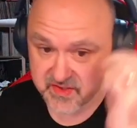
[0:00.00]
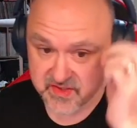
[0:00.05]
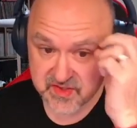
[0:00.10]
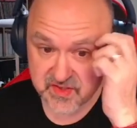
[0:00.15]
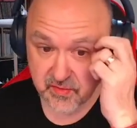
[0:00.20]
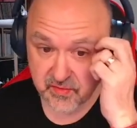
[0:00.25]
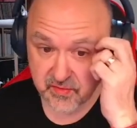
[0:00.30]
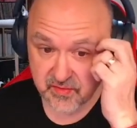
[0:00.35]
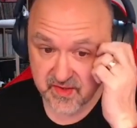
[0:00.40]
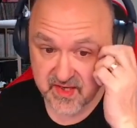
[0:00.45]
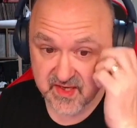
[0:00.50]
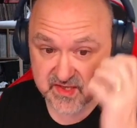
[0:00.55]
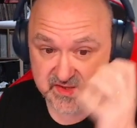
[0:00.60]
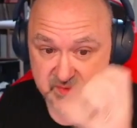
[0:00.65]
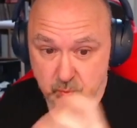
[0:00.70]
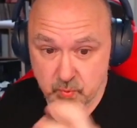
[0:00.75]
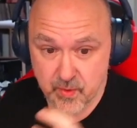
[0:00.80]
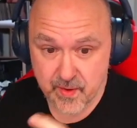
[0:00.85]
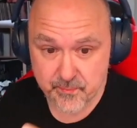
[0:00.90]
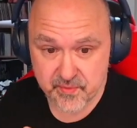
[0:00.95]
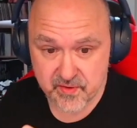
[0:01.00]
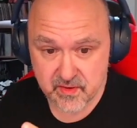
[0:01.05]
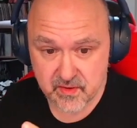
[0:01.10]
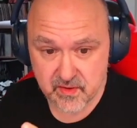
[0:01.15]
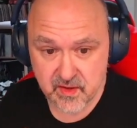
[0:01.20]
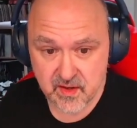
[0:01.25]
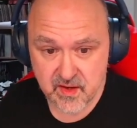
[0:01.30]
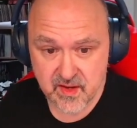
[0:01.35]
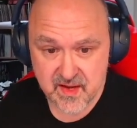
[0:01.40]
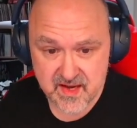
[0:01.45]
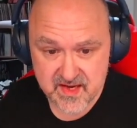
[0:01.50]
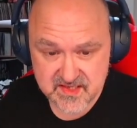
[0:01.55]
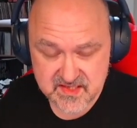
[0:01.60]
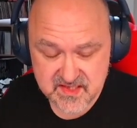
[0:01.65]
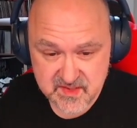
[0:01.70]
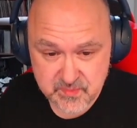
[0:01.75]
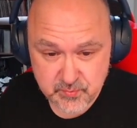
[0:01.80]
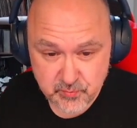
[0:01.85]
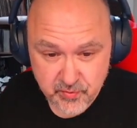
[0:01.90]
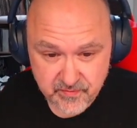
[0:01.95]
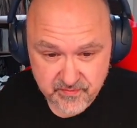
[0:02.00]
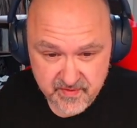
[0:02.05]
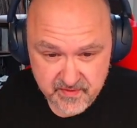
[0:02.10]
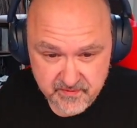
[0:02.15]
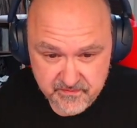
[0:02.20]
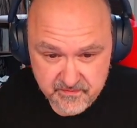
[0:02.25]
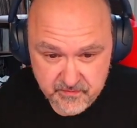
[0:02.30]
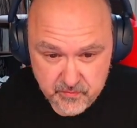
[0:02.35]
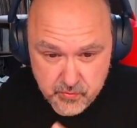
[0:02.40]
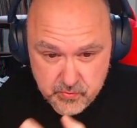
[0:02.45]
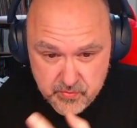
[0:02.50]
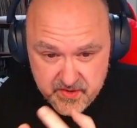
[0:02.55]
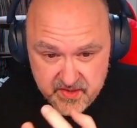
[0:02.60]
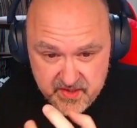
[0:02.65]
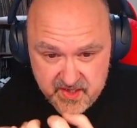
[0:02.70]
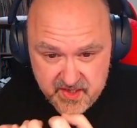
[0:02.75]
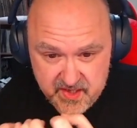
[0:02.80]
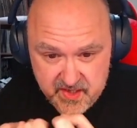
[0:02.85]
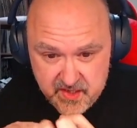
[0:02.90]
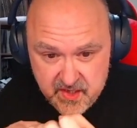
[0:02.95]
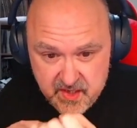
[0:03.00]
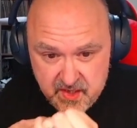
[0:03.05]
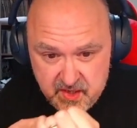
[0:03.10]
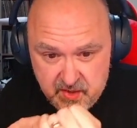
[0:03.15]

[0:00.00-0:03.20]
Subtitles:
So his weapon, as he's moving forward, he